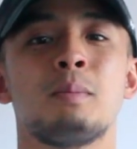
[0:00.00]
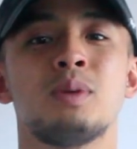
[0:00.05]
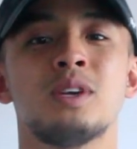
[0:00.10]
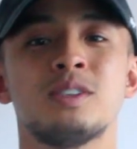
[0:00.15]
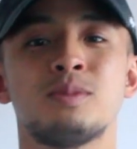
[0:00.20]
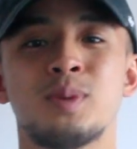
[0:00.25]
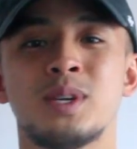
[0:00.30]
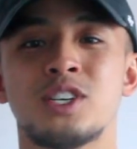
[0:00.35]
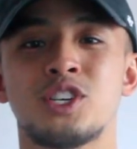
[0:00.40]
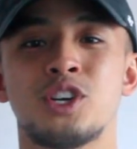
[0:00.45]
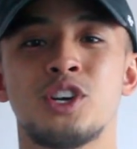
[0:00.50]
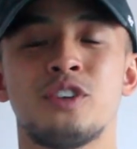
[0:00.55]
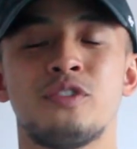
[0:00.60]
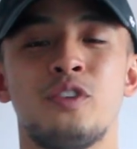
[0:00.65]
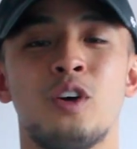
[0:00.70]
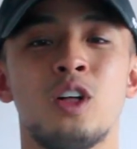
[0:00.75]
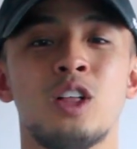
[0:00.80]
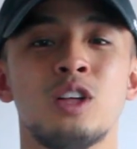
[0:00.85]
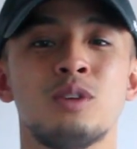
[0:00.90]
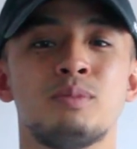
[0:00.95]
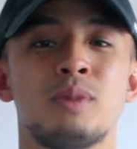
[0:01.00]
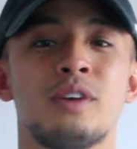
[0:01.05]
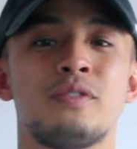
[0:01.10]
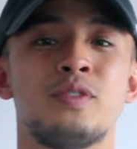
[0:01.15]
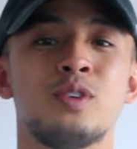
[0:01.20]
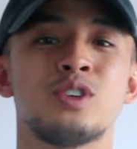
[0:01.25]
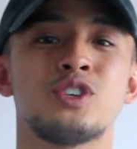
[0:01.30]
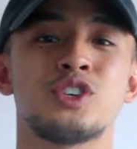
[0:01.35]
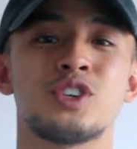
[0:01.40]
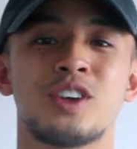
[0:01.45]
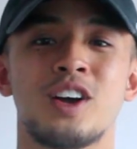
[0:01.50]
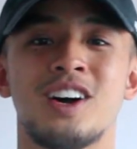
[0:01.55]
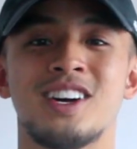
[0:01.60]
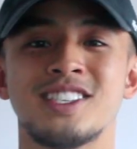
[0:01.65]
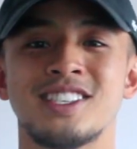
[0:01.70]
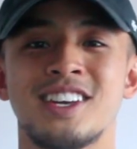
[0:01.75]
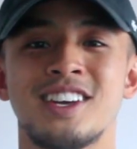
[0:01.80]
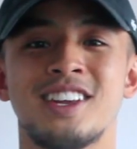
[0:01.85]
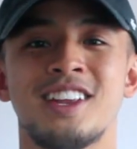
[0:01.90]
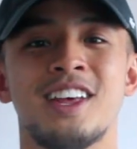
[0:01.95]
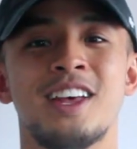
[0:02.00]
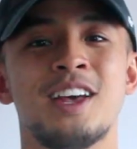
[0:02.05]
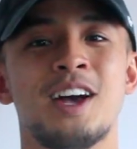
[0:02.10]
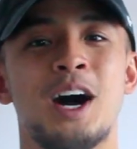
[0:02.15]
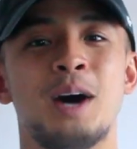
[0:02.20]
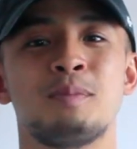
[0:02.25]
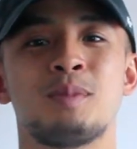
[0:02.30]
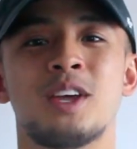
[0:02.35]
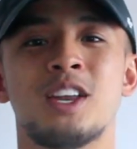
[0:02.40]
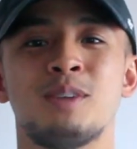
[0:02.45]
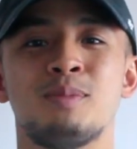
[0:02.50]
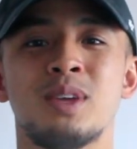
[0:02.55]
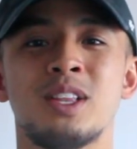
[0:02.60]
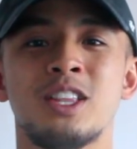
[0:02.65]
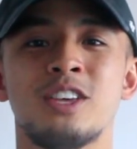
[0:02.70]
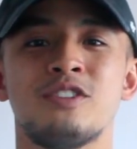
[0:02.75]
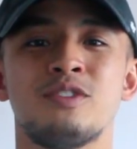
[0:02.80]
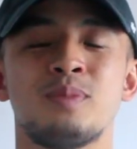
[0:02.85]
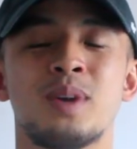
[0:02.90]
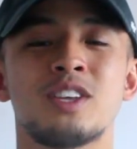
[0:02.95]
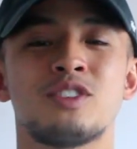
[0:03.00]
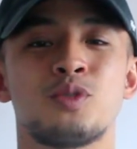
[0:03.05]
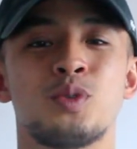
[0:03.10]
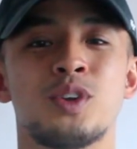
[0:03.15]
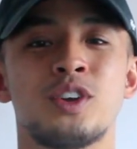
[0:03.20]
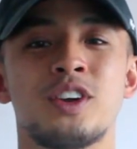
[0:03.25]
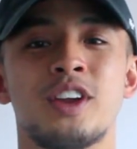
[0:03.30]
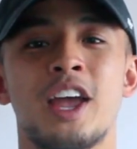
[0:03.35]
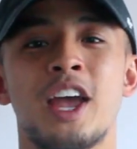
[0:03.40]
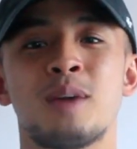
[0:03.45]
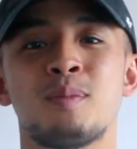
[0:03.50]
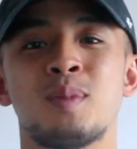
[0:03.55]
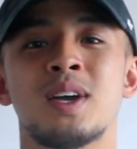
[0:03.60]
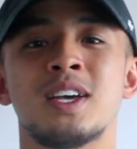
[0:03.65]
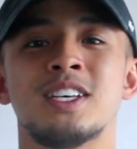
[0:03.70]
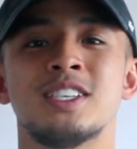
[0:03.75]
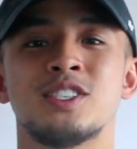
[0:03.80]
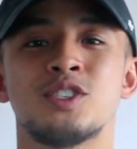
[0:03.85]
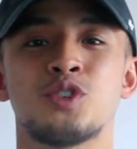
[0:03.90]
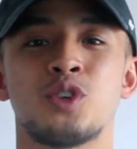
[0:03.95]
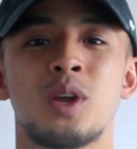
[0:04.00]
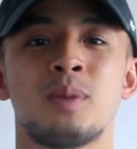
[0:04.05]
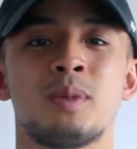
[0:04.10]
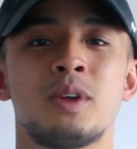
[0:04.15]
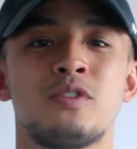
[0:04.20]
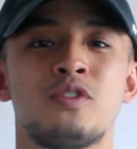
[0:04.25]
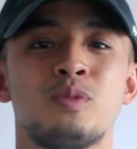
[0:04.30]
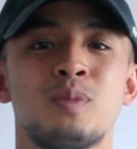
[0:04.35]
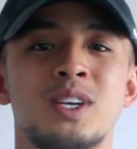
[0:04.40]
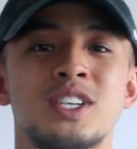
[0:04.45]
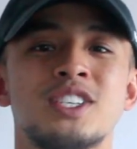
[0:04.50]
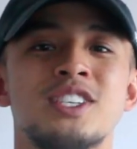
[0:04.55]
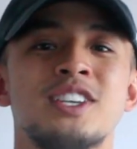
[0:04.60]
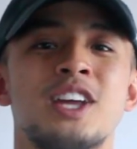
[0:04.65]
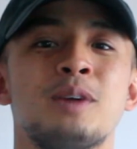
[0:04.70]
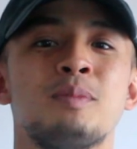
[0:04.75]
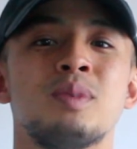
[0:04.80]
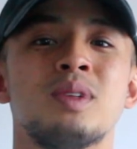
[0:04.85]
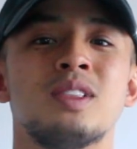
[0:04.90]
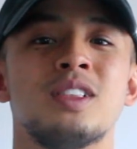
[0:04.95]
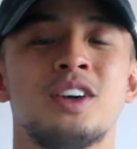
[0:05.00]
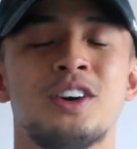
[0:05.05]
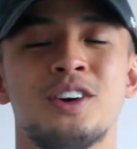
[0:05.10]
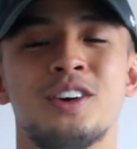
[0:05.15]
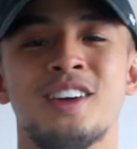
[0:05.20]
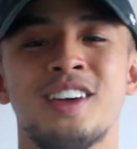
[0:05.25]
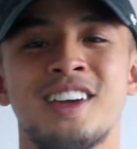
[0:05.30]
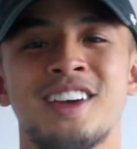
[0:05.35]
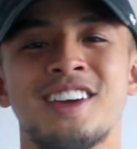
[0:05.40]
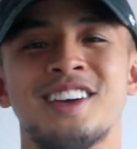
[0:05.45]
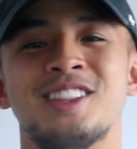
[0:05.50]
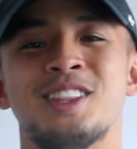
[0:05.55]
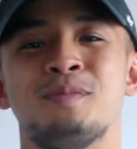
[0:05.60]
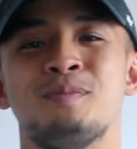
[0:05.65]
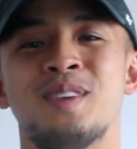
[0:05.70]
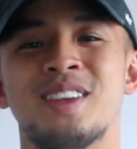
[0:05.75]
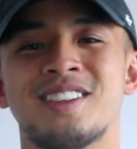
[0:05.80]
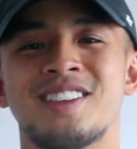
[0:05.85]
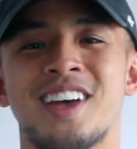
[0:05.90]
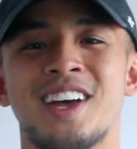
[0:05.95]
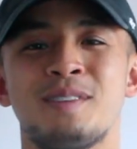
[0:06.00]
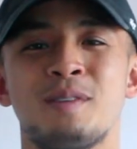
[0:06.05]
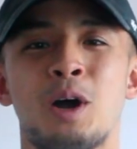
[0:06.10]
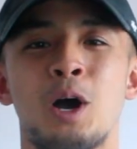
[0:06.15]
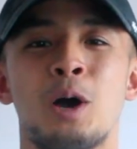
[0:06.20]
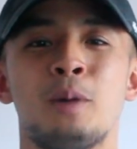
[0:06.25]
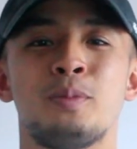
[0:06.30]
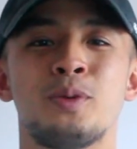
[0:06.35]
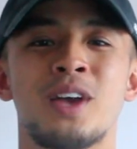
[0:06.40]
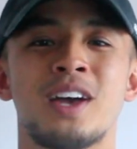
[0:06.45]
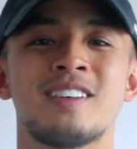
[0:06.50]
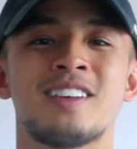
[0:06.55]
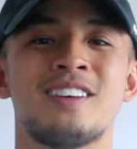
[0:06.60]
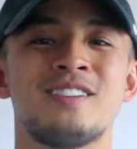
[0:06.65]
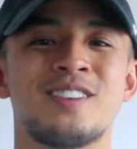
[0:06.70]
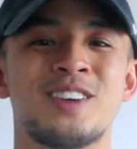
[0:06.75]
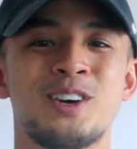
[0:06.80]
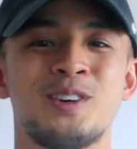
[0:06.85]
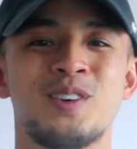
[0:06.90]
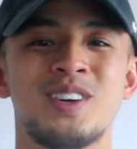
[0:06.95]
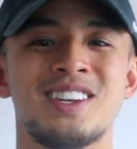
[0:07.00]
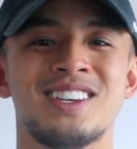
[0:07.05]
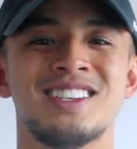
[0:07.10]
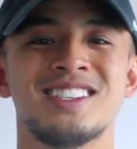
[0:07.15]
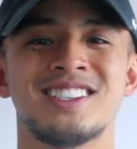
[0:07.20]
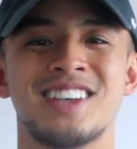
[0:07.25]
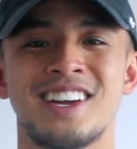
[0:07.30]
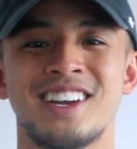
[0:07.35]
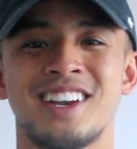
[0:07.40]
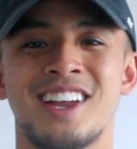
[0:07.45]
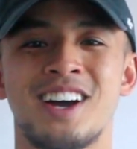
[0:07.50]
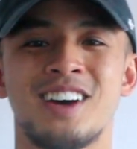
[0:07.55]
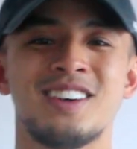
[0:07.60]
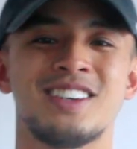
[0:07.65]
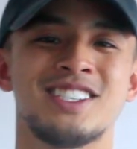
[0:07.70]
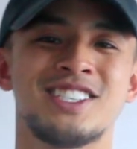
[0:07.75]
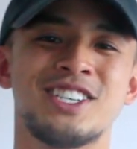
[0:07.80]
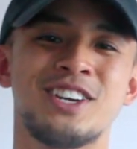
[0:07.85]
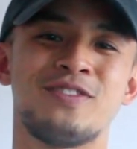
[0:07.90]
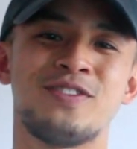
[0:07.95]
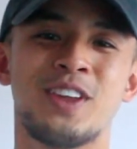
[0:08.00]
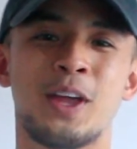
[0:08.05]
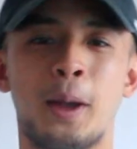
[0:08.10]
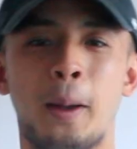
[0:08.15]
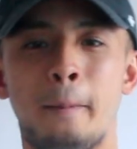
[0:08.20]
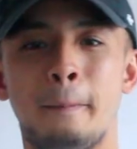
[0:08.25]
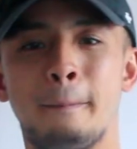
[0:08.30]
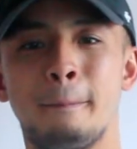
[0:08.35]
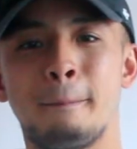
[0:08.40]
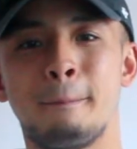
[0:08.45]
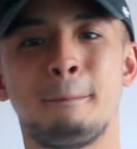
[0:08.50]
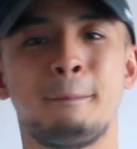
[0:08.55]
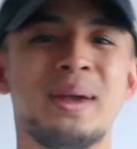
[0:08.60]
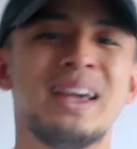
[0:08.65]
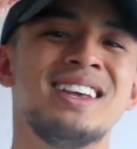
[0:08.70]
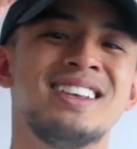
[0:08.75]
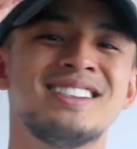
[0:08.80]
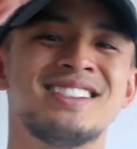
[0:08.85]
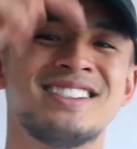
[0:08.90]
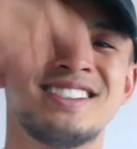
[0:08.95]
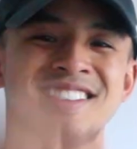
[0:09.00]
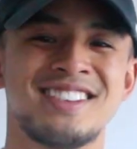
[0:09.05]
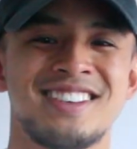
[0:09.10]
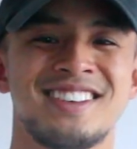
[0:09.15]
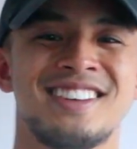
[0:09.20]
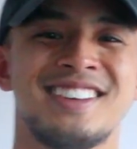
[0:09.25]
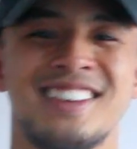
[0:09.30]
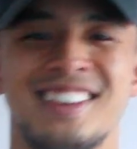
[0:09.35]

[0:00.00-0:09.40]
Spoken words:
please be sure to follow my future content. I'm going to be leaving my Twitter and my Instagram information down below. In the meantime, I hope you guys have a good one. Signing out, Chief Nick. Peace.